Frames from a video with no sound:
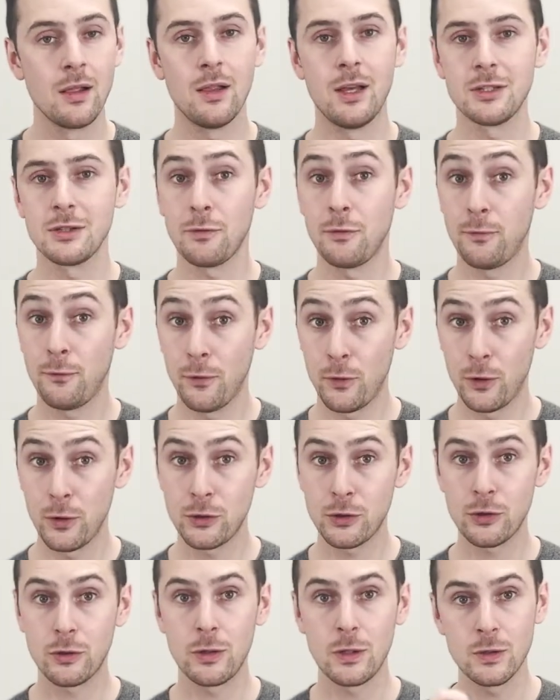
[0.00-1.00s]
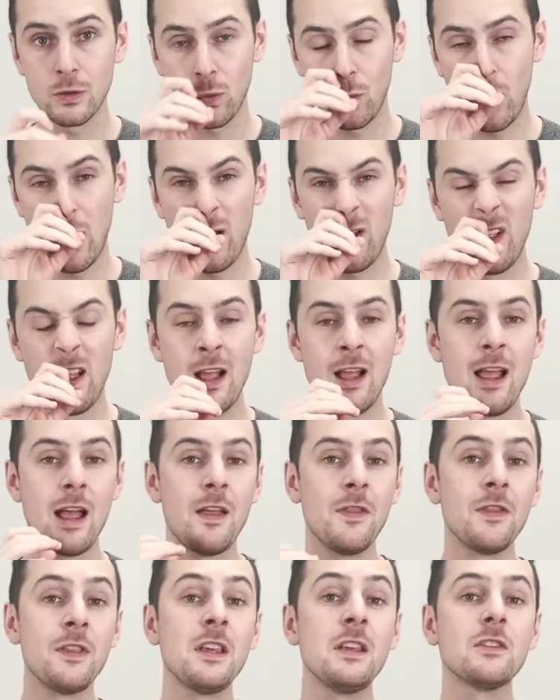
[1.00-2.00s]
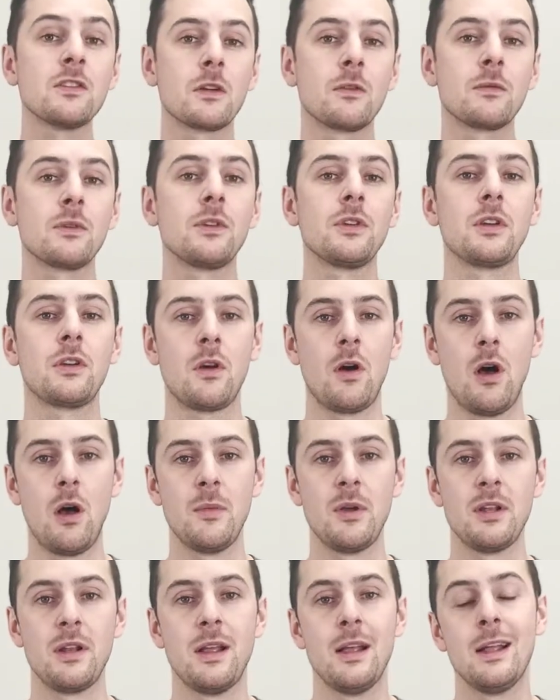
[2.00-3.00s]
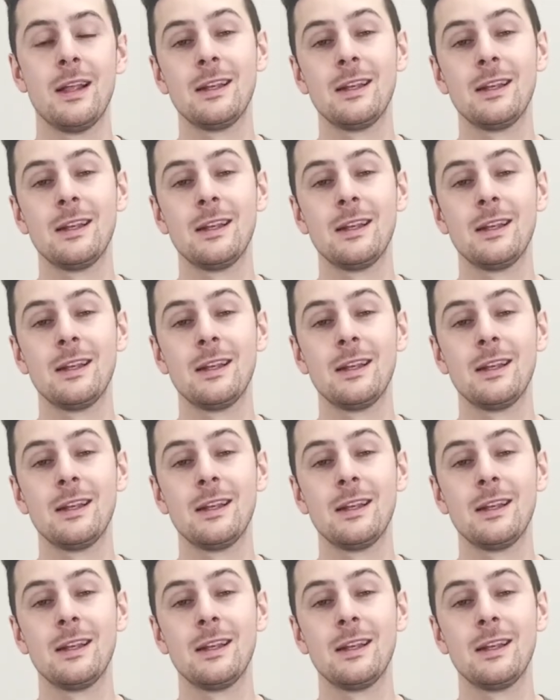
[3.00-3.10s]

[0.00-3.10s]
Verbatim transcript: lots of furniture as well, and these are really common.